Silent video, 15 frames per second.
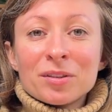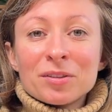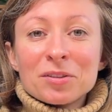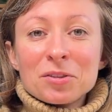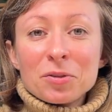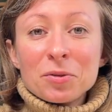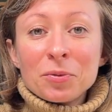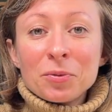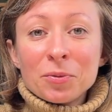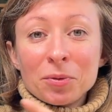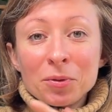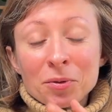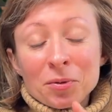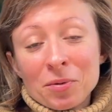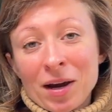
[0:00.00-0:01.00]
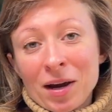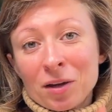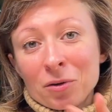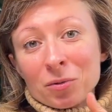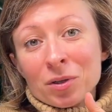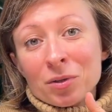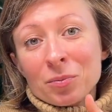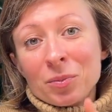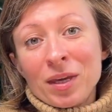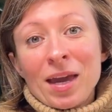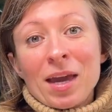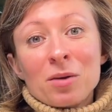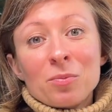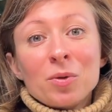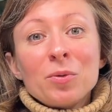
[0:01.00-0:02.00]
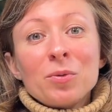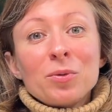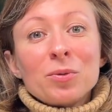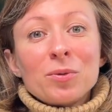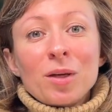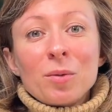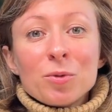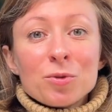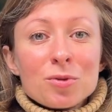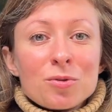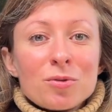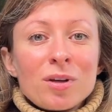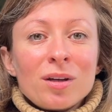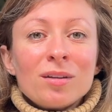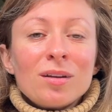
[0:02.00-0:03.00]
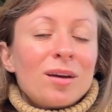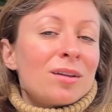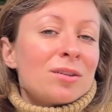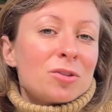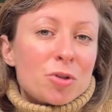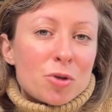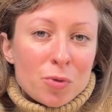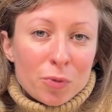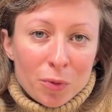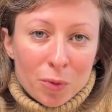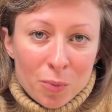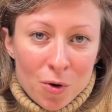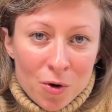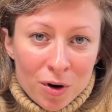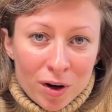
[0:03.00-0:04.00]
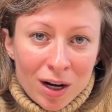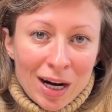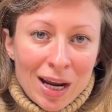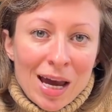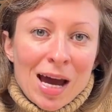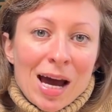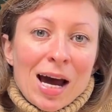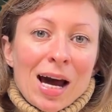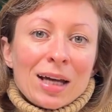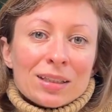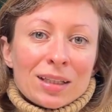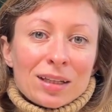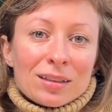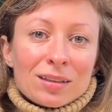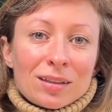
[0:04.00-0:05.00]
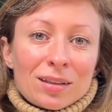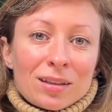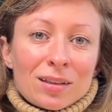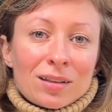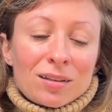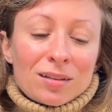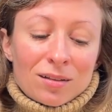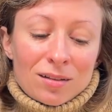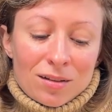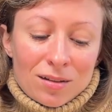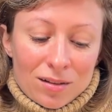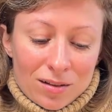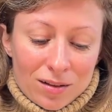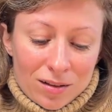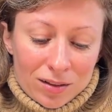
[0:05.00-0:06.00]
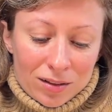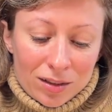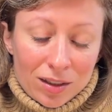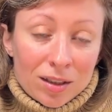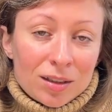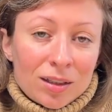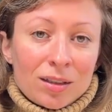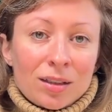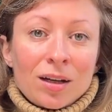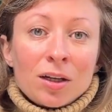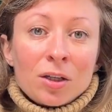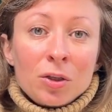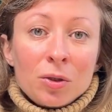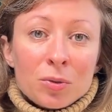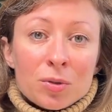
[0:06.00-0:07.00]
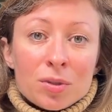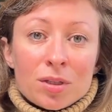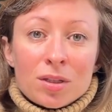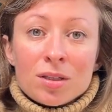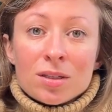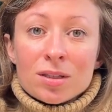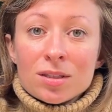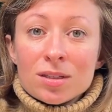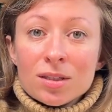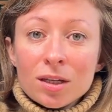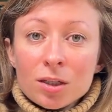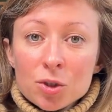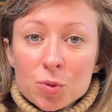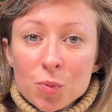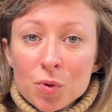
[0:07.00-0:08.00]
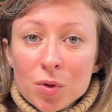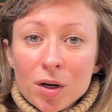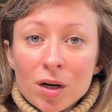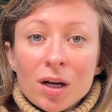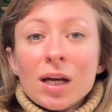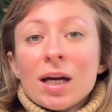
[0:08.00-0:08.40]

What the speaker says: so I will be able to demonstrate and show you more. Another thing that I use is a sketchbook,